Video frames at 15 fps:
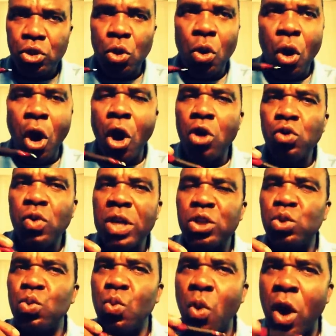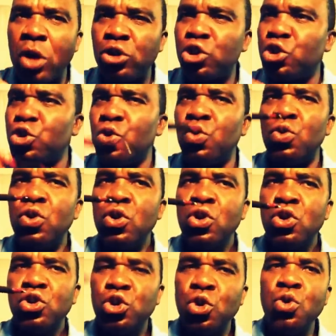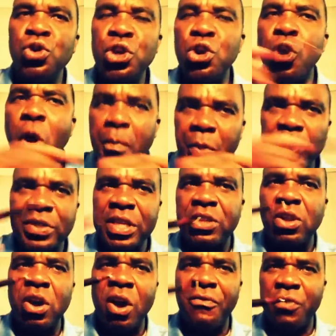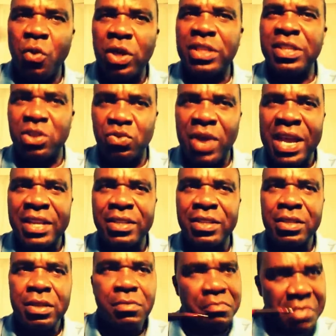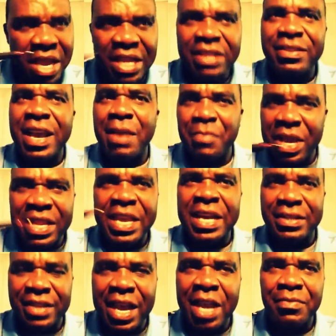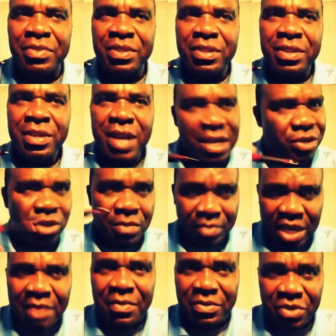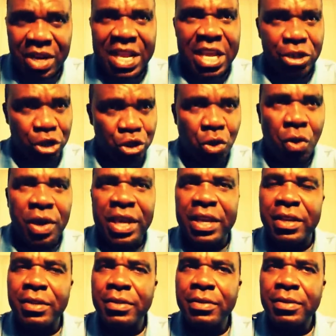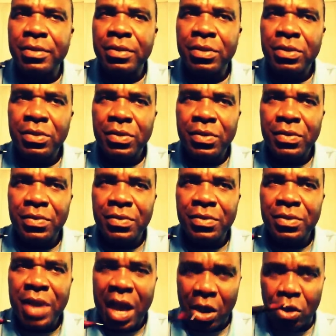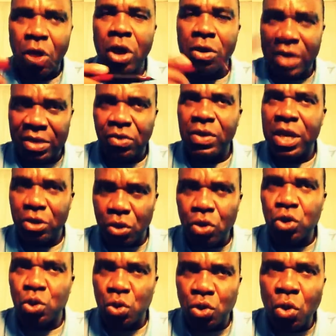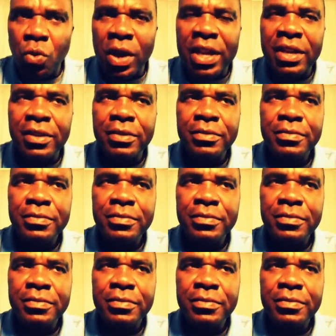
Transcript: To always want to do the opposite of what is right many times, many a times. And sometimes really enjoy it and congratulate those who do it.